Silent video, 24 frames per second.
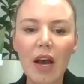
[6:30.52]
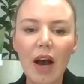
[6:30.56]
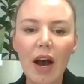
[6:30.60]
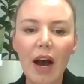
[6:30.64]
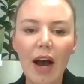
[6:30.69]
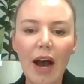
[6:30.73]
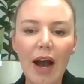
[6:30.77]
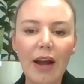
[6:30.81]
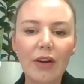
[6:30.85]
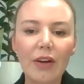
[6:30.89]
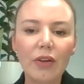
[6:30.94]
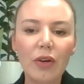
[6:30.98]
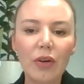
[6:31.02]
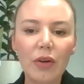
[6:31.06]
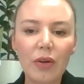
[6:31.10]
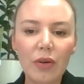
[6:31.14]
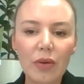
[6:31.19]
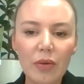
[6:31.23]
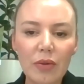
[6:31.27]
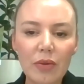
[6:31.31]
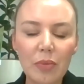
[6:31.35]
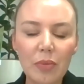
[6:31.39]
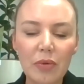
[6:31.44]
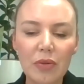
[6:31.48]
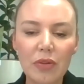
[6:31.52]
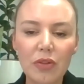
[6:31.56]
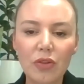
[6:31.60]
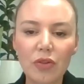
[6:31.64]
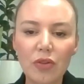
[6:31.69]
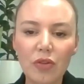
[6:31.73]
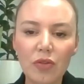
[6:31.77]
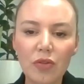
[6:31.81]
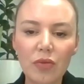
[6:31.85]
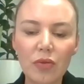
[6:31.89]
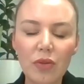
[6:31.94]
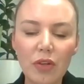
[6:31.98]
I know with
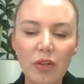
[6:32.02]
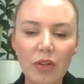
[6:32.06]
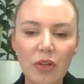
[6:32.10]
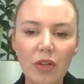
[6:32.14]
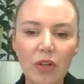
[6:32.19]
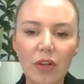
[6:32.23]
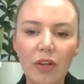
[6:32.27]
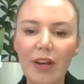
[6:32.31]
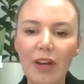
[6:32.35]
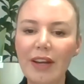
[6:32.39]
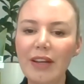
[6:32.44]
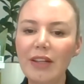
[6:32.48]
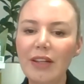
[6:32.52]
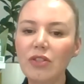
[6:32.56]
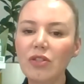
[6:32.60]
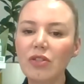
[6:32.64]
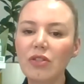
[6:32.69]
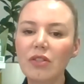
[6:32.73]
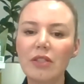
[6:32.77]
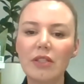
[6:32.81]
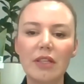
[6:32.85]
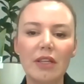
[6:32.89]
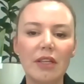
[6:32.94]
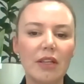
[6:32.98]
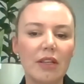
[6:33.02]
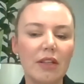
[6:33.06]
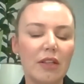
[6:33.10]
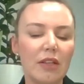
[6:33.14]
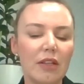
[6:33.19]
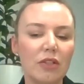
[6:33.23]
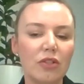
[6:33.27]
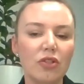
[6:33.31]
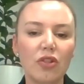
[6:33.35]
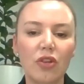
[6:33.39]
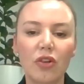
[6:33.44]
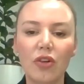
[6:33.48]
you, you know, going to see
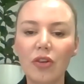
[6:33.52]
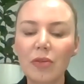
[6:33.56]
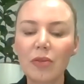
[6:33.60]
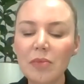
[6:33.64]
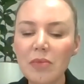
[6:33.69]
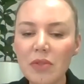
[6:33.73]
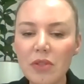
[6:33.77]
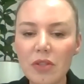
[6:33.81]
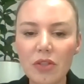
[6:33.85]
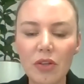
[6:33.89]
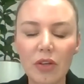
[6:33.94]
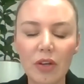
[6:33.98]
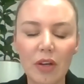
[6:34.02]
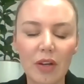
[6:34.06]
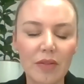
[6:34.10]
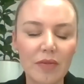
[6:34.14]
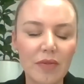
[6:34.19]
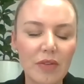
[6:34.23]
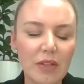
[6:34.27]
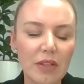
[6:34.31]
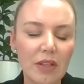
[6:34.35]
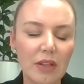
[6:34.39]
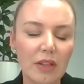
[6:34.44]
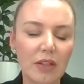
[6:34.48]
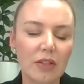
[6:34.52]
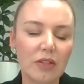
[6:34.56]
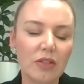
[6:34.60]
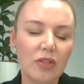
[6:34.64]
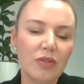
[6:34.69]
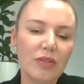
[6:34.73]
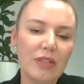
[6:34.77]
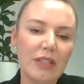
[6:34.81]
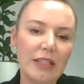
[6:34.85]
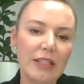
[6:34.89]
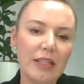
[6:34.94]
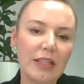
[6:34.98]
the derms, you go and visit you
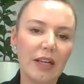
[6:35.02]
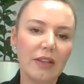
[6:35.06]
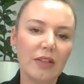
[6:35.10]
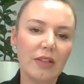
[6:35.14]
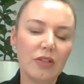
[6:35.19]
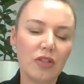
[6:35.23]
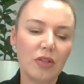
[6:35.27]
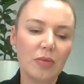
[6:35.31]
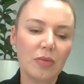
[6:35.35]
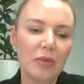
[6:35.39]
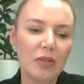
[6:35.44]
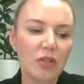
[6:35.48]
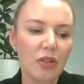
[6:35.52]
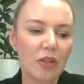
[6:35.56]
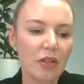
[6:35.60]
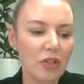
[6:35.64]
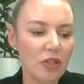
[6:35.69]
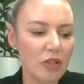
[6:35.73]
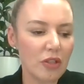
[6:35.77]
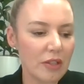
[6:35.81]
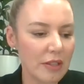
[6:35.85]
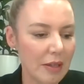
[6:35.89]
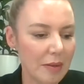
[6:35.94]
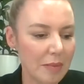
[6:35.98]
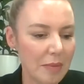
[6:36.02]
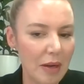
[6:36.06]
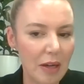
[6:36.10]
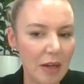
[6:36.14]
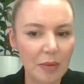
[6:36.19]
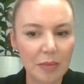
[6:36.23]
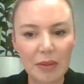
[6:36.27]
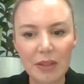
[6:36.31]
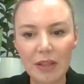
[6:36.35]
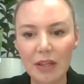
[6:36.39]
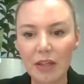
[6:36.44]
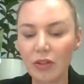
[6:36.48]
detail the dermatologist in
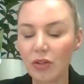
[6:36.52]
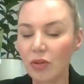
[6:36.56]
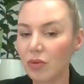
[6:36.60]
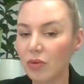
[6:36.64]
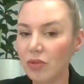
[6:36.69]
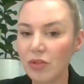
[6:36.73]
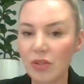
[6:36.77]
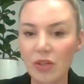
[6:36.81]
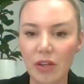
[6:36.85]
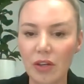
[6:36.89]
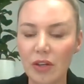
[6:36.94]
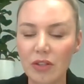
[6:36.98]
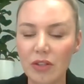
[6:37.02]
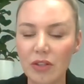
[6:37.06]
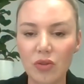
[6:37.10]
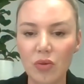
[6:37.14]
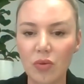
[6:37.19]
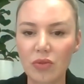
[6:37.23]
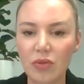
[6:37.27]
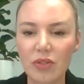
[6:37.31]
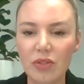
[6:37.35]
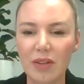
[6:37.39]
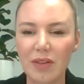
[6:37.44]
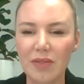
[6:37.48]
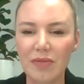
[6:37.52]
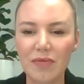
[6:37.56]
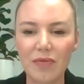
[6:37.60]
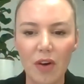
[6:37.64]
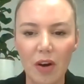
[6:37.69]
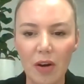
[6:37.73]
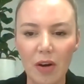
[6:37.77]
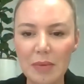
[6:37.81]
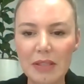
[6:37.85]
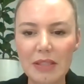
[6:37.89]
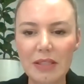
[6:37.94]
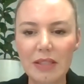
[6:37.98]
Melbourne, and you also go and talk to the
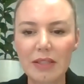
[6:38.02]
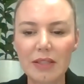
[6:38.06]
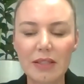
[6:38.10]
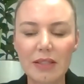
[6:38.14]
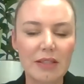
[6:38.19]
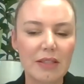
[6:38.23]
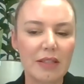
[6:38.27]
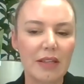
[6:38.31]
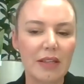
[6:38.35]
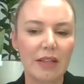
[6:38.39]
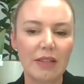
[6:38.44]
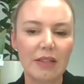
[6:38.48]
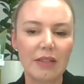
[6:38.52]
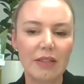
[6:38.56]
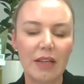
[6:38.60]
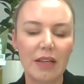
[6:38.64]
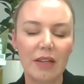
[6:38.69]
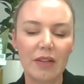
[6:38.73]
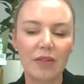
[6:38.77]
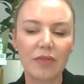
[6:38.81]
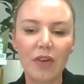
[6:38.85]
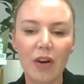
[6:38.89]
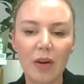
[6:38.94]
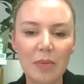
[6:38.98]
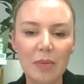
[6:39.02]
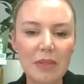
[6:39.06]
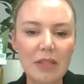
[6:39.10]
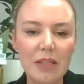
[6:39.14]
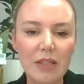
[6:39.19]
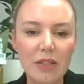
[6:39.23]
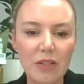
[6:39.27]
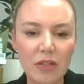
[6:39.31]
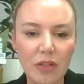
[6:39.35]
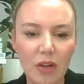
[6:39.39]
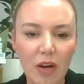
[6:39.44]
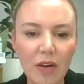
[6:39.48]
pharmacists and the
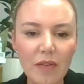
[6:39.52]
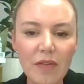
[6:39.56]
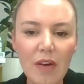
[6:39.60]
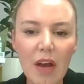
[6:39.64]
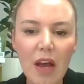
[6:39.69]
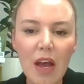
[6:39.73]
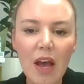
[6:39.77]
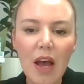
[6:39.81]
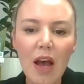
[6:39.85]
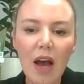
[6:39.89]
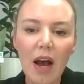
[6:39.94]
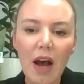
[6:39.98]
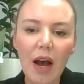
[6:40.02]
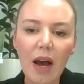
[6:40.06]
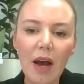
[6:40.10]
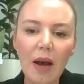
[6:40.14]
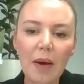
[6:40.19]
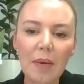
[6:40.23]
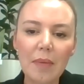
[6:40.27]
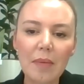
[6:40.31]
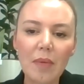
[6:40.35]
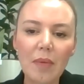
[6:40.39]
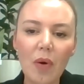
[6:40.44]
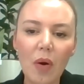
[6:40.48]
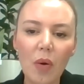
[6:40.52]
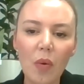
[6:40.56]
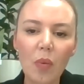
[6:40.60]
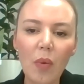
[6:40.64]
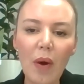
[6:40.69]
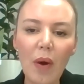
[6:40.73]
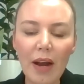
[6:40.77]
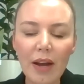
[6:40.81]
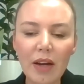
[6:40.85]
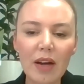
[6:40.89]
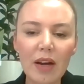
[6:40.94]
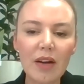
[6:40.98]
pharmacy staff.
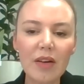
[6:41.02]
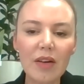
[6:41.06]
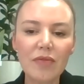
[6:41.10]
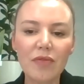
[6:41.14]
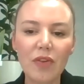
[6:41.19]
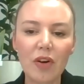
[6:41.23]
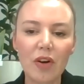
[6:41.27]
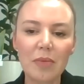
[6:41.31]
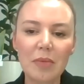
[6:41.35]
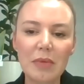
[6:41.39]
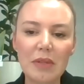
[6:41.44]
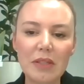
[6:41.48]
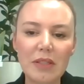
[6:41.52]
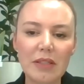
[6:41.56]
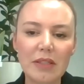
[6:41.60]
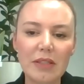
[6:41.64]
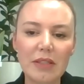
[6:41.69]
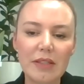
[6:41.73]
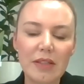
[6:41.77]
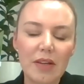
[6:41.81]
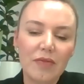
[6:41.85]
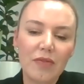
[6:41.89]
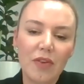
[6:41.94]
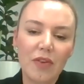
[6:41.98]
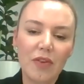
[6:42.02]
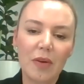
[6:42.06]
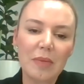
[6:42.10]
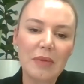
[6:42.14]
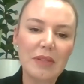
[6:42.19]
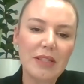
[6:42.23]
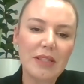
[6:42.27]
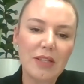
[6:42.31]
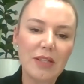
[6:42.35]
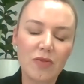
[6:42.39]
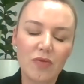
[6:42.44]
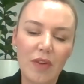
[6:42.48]
Why are
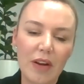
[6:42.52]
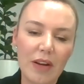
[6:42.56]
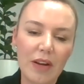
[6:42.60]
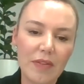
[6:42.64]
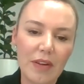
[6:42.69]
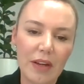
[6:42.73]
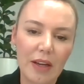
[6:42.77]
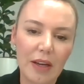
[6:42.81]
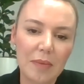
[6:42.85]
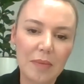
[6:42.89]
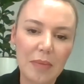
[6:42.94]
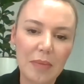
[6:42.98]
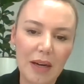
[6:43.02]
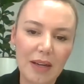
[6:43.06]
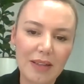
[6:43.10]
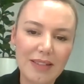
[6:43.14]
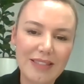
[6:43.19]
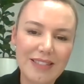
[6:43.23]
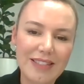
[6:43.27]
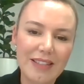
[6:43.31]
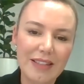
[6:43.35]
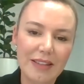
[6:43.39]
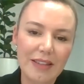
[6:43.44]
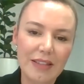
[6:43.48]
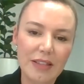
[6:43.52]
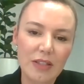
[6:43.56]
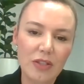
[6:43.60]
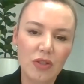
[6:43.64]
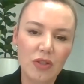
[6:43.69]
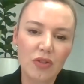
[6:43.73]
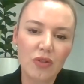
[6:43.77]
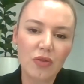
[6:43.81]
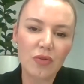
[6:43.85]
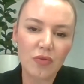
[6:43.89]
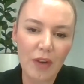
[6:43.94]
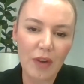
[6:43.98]
pharmacies raving about this
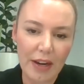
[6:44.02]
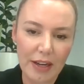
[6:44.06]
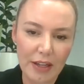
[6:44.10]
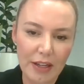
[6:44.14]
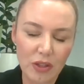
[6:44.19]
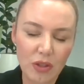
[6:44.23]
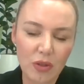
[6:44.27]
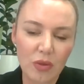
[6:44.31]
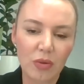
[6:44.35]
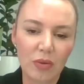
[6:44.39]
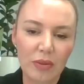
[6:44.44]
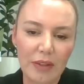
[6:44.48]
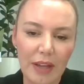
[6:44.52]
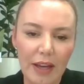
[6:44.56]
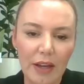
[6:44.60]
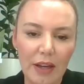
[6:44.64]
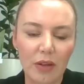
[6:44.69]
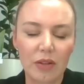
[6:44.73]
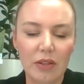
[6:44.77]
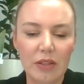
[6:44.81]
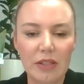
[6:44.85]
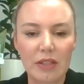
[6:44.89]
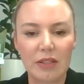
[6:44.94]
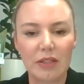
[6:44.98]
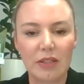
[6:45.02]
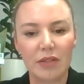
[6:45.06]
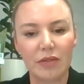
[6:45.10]
new range called Aoxid?